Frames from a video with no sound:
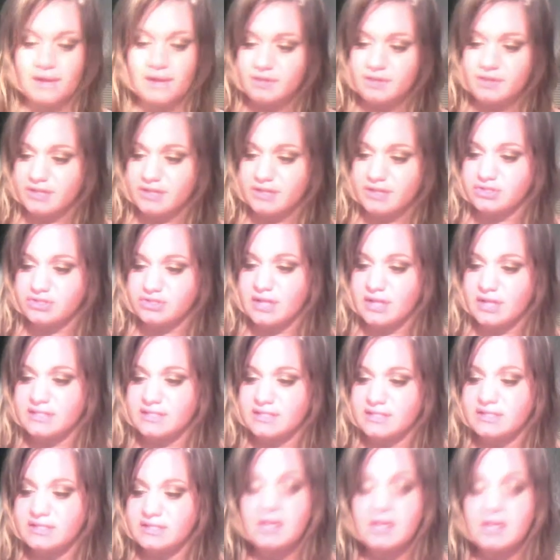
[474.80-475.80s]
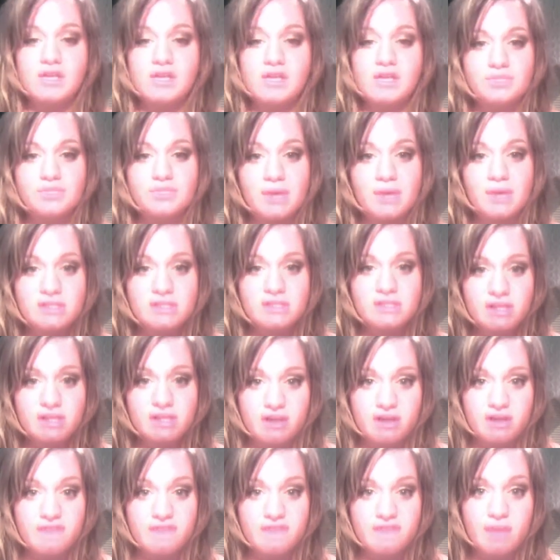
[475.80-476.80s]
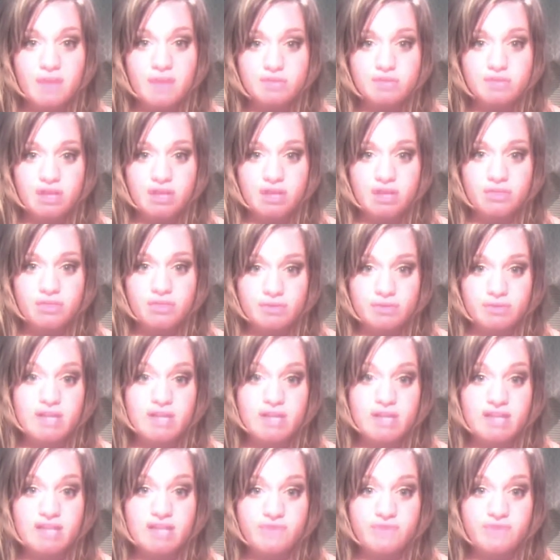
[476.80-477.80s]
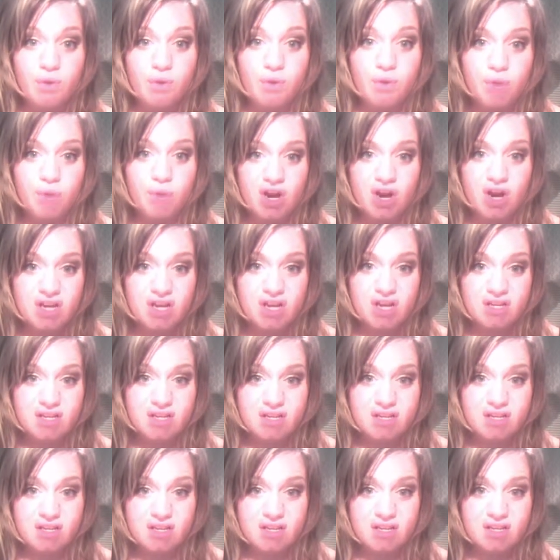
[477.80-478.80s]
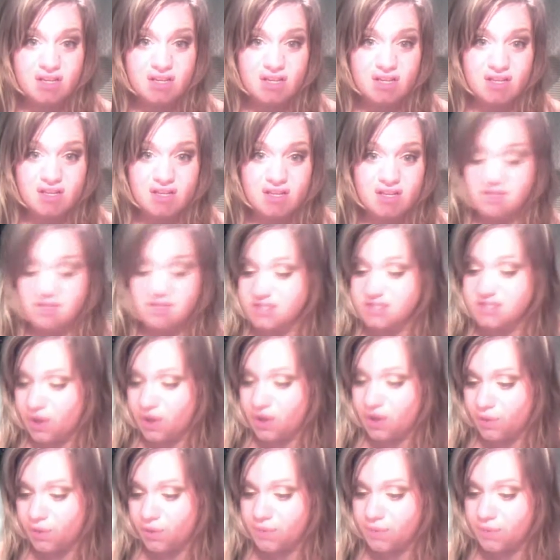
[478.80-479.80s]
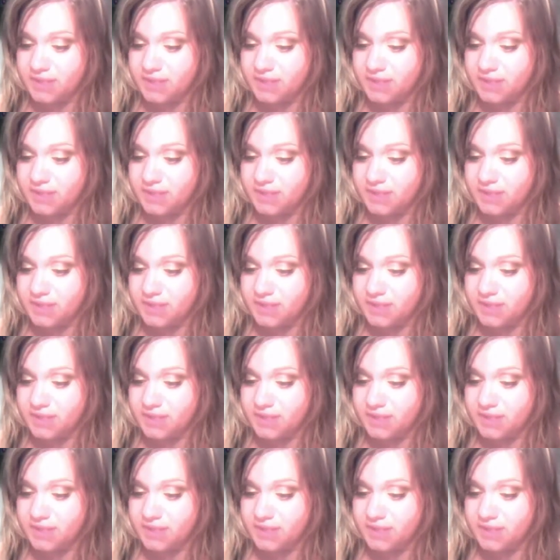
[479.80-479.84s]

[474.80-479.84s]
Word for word: exercises. Surprisingly enough, that was like three days of homework. So my